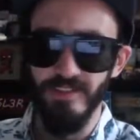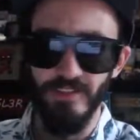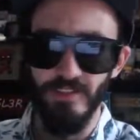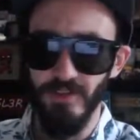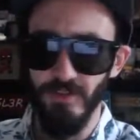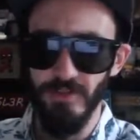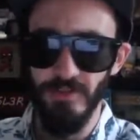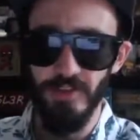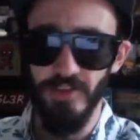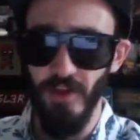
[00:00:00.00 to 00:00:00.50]
are
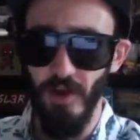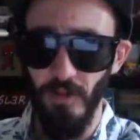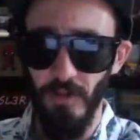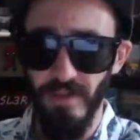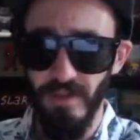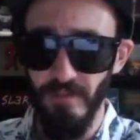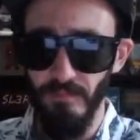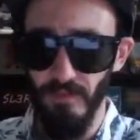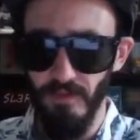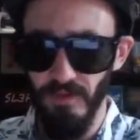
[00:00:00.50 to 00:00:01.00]
too
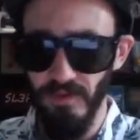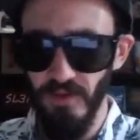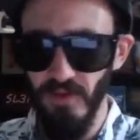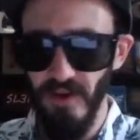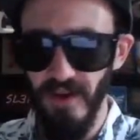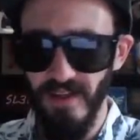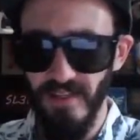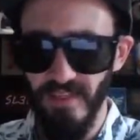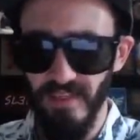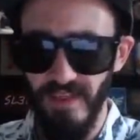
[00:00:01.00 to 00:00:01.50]
showy and pull you
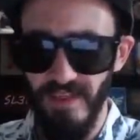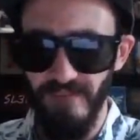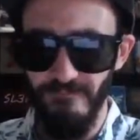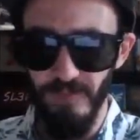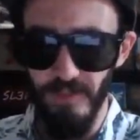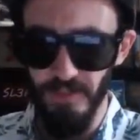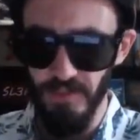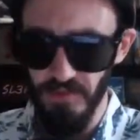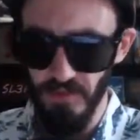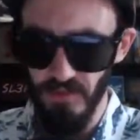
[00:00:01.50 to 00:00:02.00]
out of the game
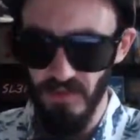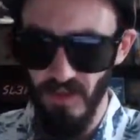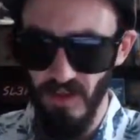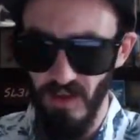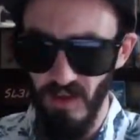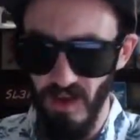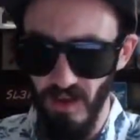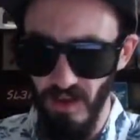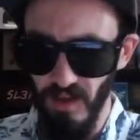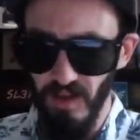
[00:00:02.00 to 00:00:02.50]
for too
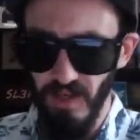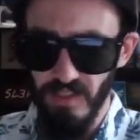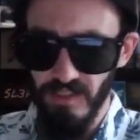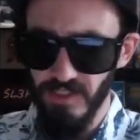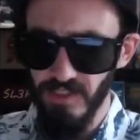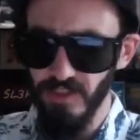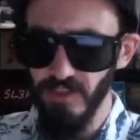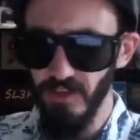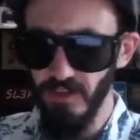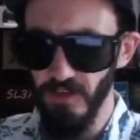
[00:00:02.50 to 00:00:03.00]
long.
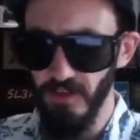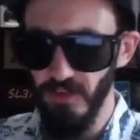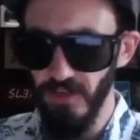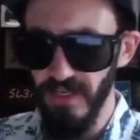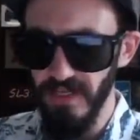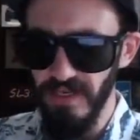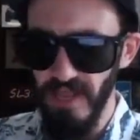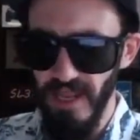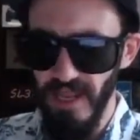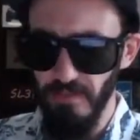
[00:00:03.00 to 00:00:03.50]
Sure, you're
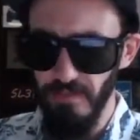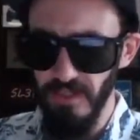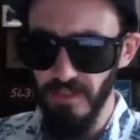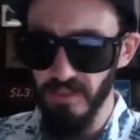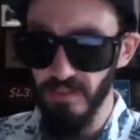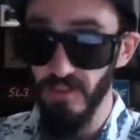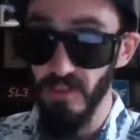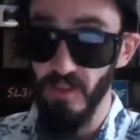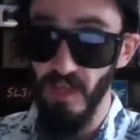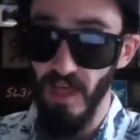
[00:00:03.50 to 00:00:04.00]
doing
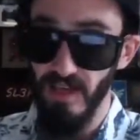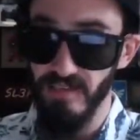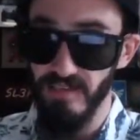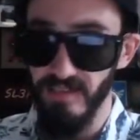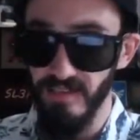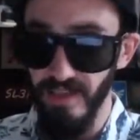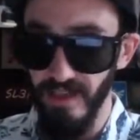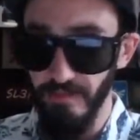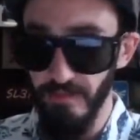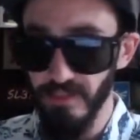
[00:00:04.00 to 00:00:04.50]
damage, lots
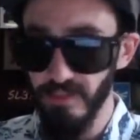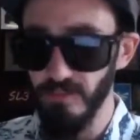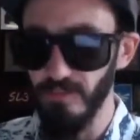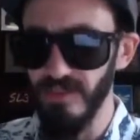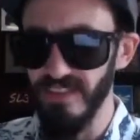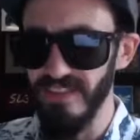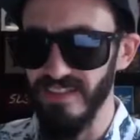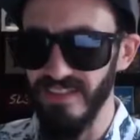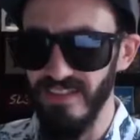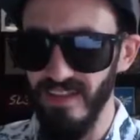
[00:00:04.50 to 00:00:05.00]
of damage,
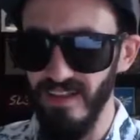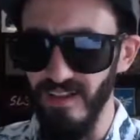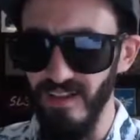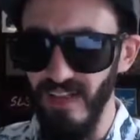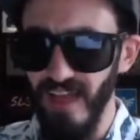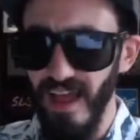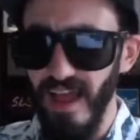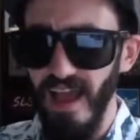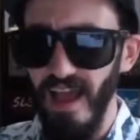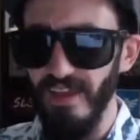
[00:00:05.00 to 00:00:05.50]
but still,
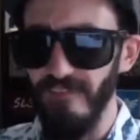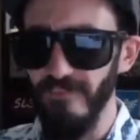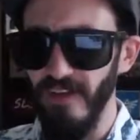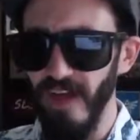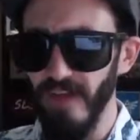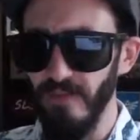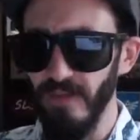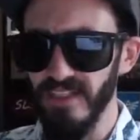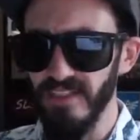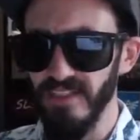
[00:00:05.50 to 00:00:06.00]
I
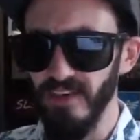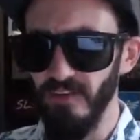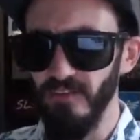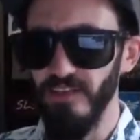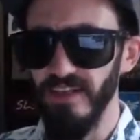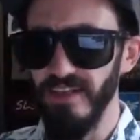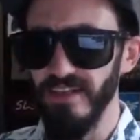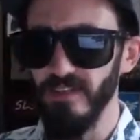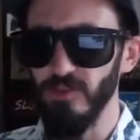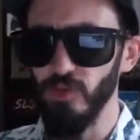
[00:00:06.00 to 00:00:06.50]
find myself
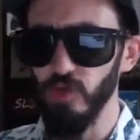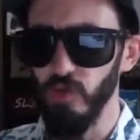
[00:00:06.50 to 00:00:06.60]
hitting